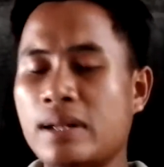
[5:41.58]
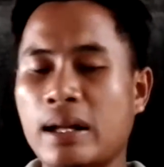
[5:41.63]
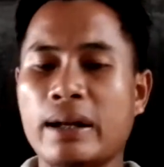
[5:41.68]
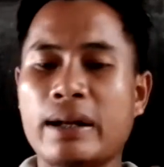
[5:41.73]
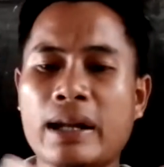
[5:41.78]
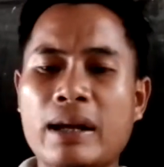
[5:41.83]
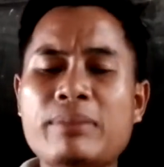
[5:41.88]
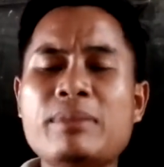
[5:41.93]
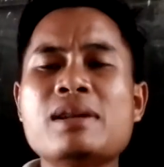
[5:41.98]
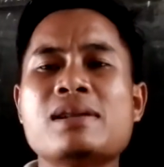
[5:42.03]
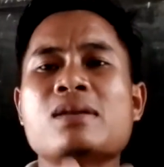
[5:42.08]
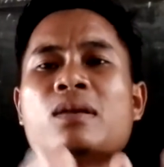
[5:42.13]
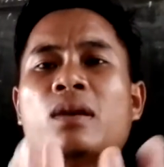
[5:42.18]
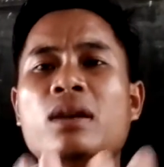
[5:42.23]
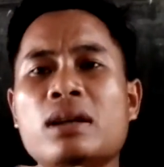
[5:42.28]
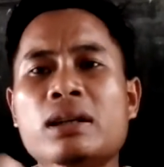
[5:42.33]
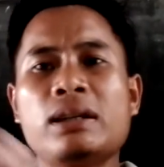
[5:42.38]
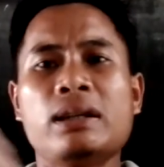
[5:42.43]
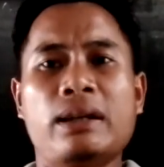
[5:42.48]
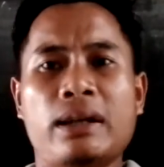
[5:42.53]
the name is
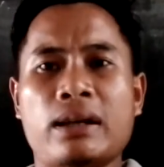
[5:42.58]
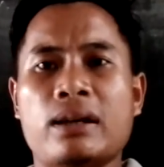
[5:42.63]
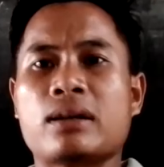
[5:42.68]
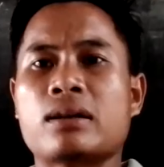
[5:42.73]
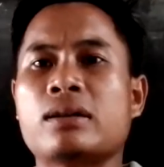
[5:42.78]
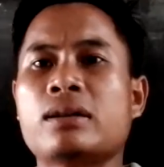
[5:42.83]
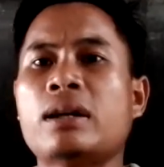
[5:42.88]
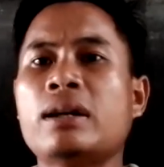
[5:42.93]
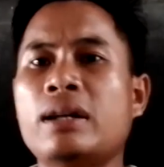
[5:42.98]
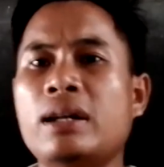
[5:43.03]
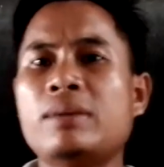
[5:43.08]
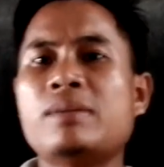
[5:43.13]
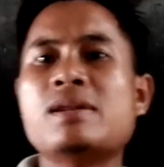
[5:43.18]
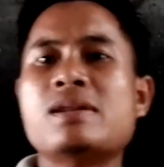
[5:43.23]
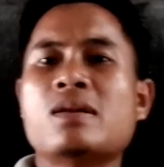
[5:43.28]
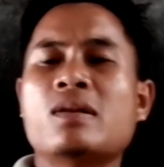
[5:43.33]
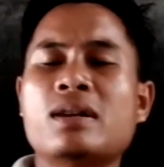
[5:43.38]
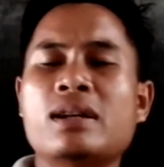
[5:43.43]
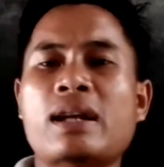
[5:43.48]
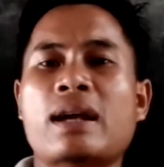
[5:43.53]
already there. The name
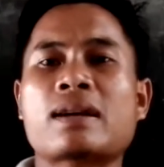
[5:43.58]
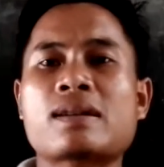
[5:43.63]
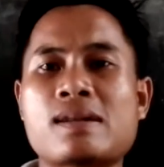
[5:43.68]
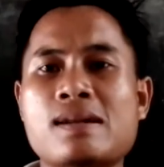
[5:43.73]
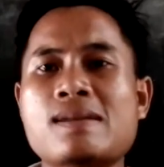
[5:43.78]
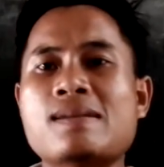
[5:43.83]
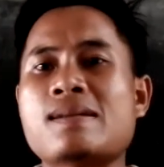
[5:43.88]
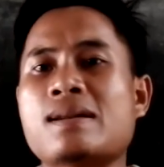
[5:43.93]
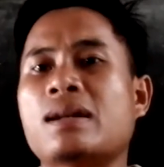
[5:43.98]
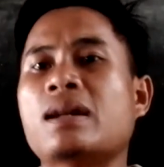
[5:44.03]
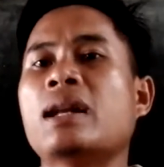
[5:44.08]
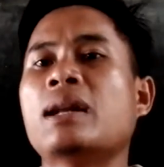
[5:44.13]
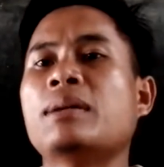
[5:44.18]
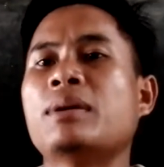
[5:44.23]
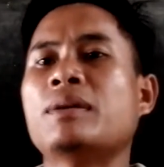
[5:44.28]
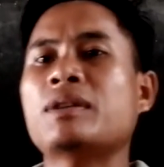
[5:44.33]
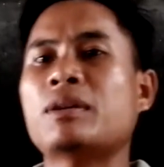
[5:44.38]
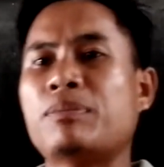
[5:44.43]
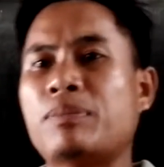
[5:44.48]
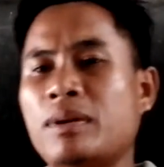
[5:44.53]
is already existed. The
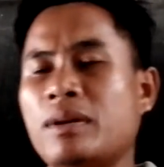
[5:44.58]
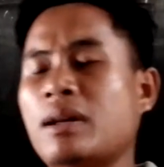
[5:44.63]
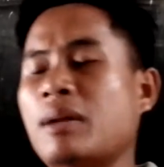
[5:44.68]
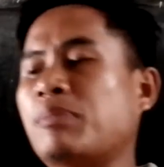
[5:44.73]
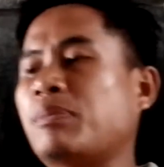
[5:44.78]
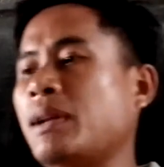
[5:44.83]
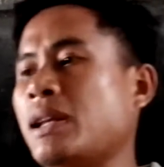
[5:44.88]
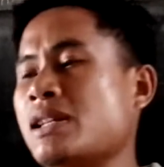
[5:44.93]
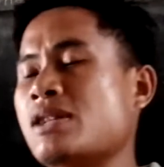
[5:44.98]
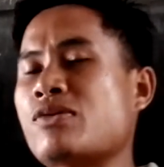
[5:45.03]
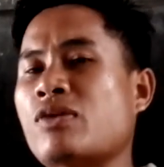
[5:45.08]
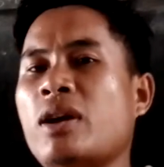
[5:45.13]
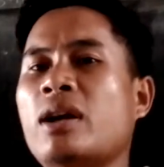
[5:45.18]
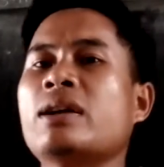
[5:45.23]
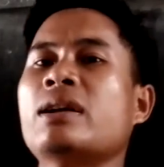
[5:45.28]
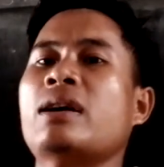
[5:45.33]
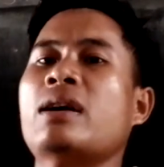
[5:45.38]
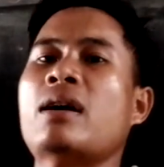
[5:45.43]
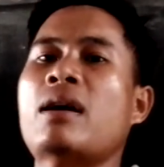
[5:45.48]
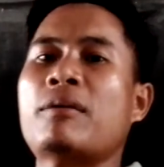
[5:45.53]
name of the place
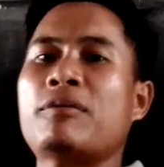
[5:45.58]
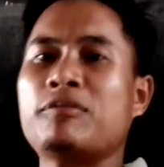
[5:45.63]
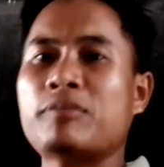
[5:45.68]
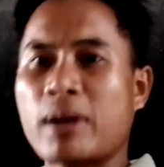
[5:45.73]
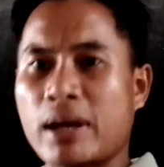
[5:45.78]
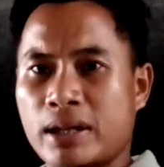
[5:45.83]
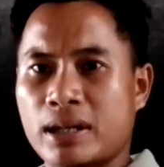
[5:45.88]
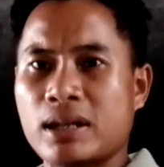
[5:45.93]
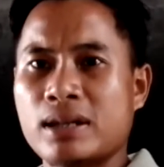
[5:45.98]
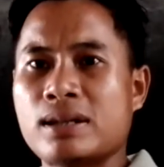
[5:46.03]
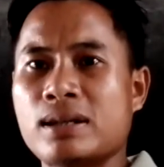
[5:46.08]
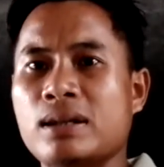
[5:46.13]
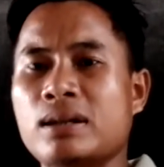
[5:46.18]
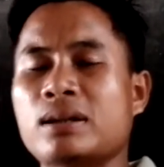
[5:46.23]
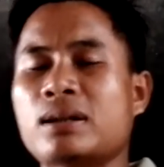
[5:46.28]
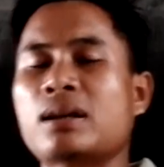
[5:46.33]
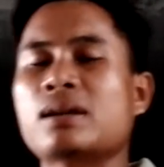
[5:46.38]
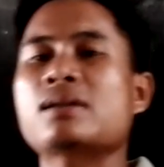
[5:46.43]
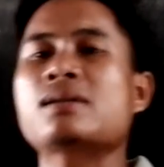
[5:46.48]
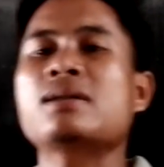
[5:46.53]
where they have
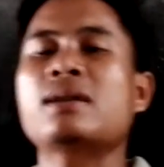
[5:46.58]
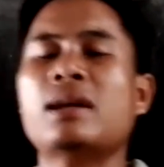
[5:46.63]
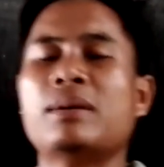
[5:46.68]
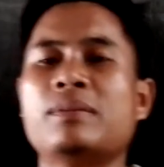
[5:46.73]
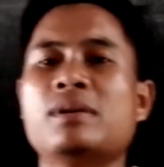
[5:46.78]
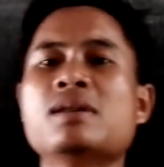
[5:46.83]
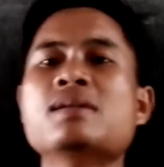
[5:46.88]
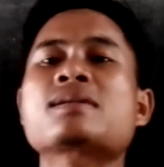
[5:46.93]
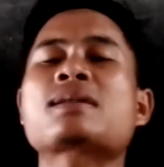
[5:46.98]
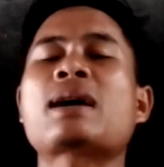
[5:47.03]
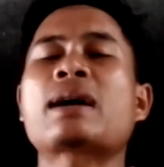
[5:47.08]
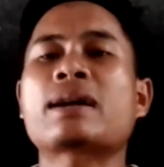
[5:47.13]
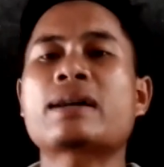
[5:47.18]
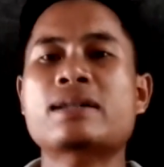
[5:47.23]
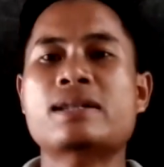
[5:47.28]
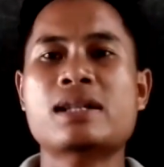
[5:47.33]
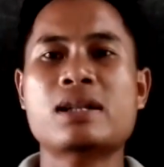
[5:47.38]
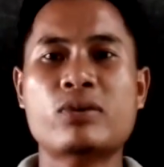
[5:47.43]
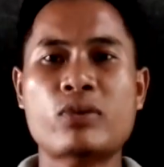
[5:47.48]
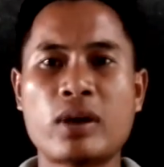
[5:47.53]
migrated, that name is
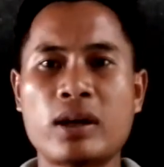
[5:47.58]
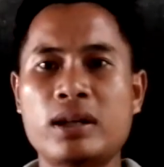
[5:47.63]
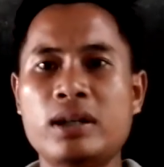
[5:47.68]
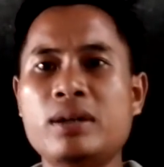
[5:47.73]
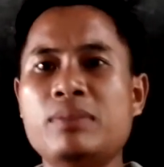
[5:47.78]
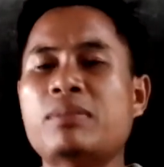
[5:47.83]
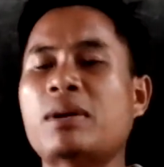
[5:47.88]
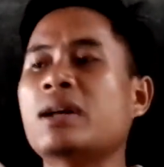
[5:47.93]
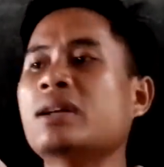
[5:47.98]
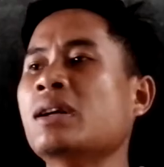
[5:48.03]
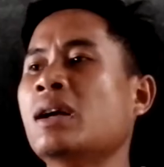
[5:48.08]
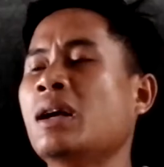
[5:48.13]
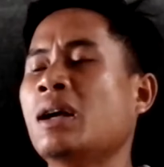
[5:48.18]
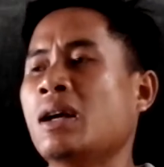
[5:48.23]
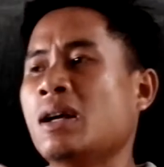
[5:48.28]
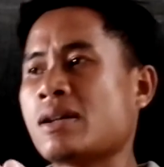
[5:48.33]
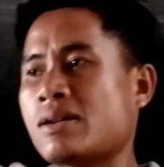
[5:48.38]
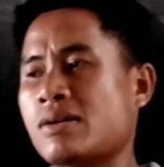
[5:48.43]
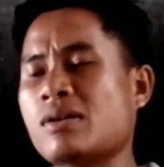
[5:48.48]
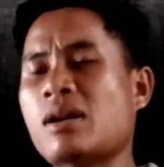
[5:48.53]
Gangetic Valley.
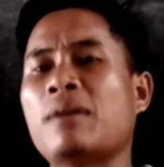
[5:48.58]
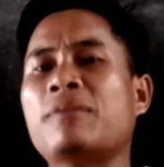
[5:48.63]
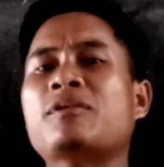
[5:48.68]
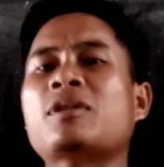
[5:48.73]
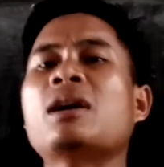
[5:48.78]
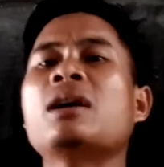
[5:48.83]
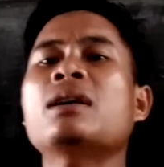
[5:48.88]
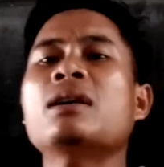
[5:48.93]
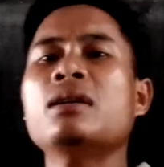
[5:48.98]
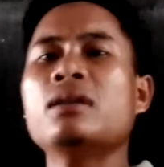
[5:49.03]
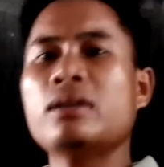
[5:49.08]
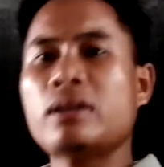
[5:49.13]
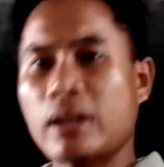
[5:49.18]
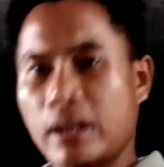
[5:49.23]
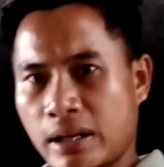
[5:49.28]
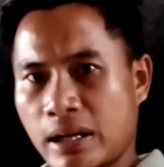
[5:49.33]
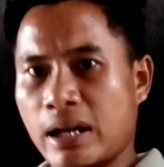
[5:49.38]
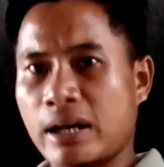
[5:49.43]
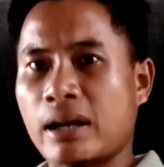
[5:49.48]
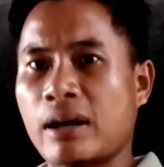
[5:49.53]
But soon after
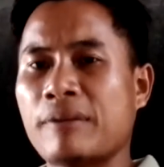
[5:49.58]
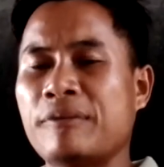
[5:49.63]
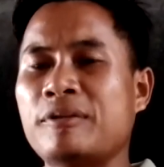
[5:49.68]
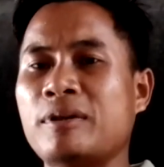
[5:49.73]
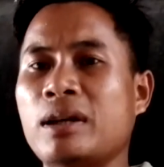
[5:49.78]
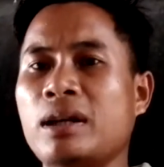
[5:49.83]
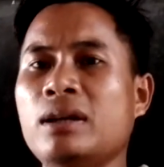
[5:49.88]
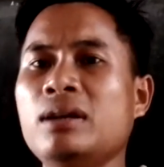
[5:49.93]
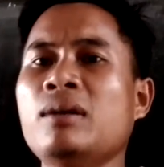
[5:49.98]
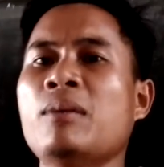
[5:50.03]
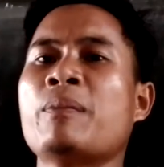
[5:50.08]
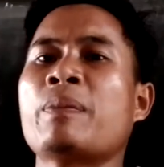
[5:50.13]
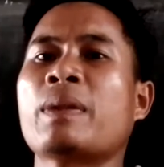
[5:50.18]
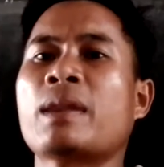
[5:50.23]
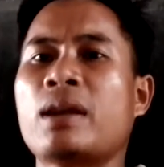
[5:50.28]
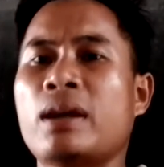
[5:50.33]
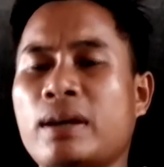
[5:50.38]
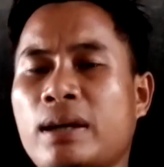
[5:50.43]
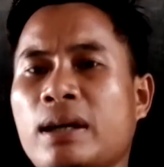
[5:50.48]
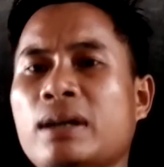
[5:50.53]
they arrived
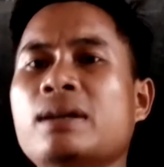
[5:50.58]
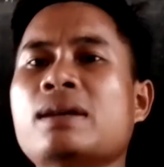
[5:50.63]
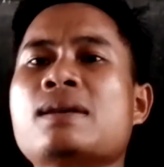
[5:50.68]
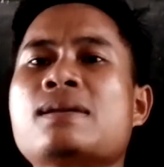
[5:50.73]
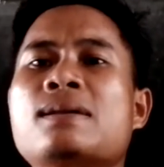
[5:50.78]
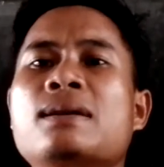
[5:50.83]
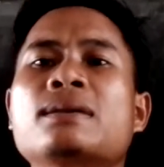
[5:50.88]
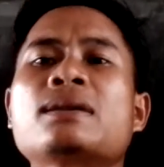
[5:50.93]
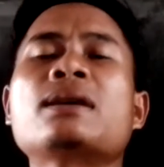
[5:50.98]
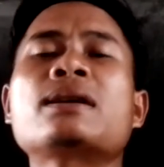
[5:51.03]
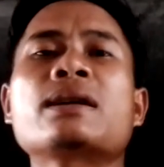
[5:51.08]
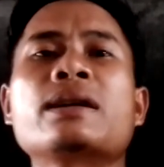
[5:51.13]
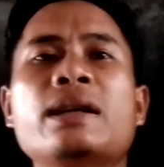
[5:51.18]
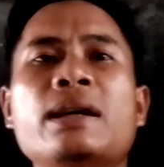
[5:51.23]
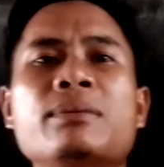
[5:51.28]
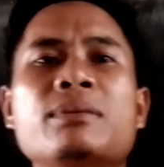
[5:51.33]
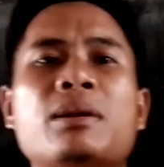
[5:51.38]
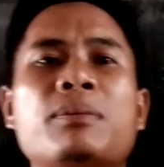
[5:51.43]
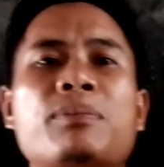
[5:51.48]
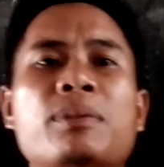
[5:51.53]
there, again they started
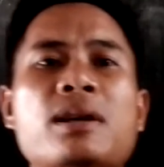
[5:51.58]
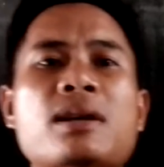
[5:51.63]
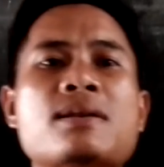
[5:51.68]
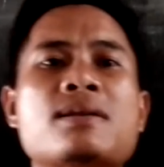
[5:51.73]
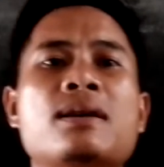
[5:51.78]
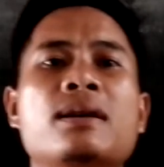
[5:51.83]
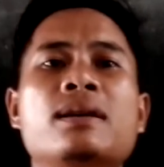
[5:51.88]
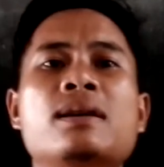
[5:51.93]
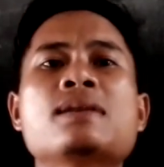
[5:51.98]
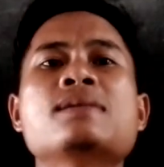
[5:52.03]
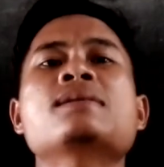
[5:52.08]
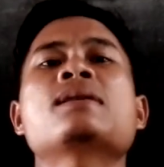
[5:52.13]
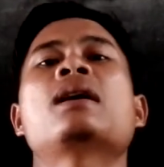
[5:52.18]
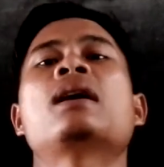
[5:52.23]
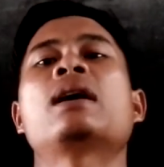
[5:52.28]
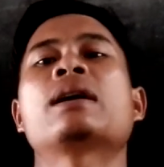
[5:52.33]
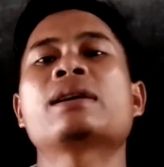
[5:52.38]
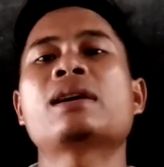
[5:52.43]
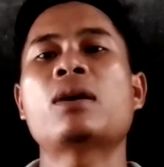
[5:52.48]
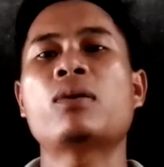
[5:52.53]
rename the place, that
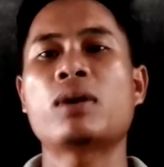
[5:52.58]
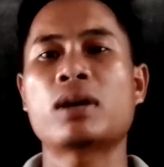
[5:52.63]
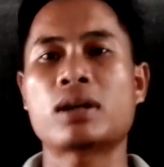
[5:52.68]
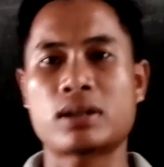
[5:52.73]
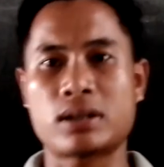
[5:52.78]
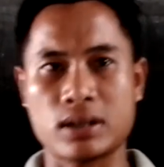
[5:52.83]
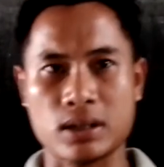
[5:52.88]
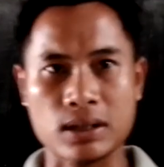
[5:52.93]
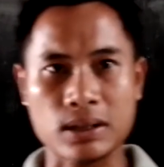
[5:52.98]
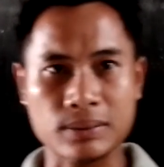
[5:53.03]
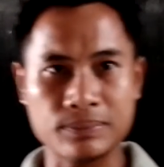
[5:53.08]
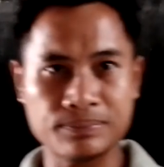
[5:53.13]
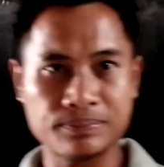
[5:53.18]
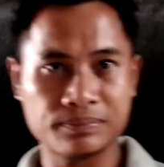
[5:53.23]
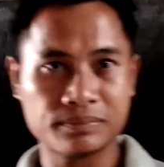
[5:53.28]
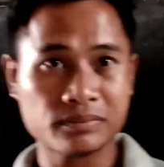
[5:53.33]
is Aryavarta,